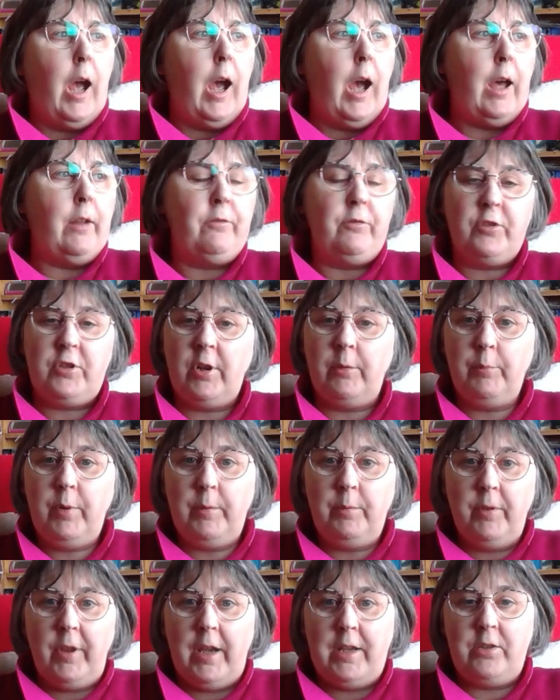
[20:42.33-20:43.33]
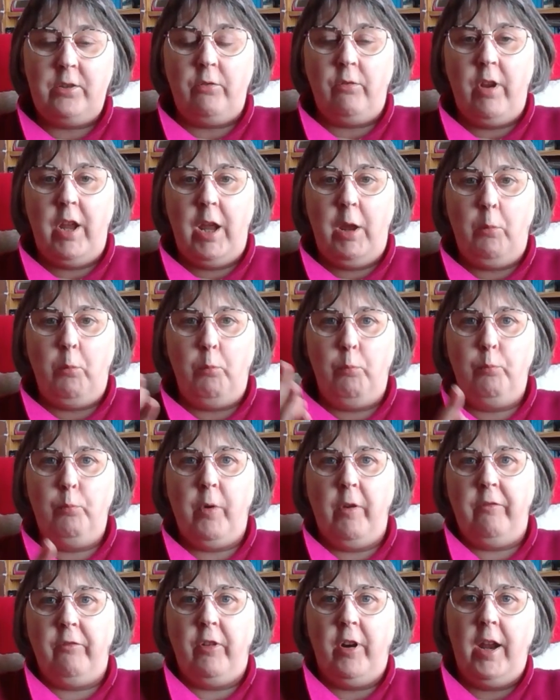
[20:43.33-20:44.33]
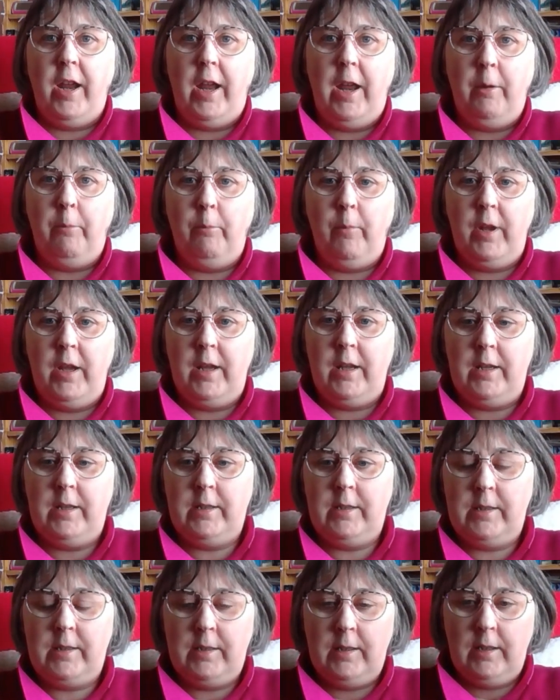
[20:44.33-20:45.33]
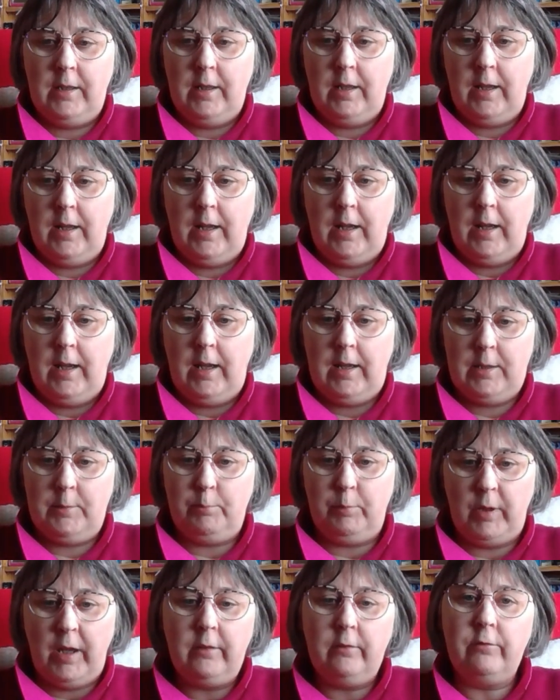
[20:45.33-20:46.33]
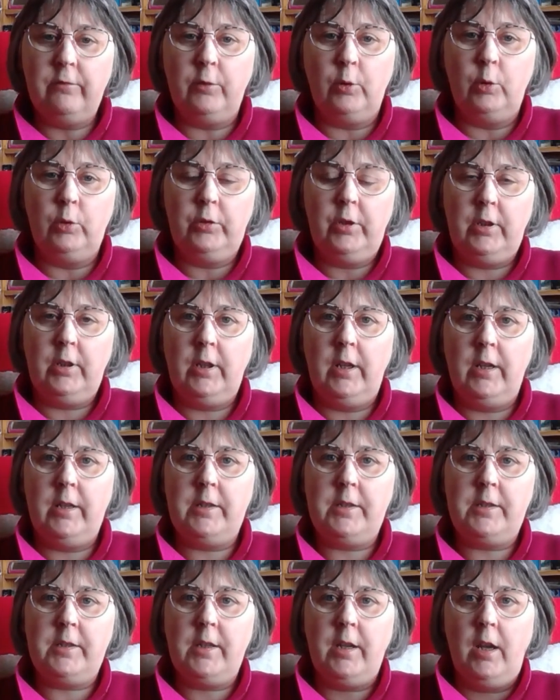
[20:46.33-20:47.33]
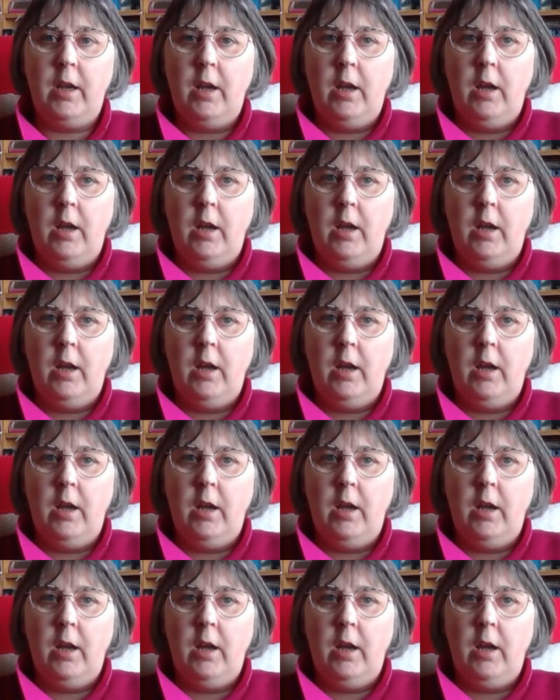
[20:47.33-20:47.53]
And for some people that is great, but for him, his blindfoldedness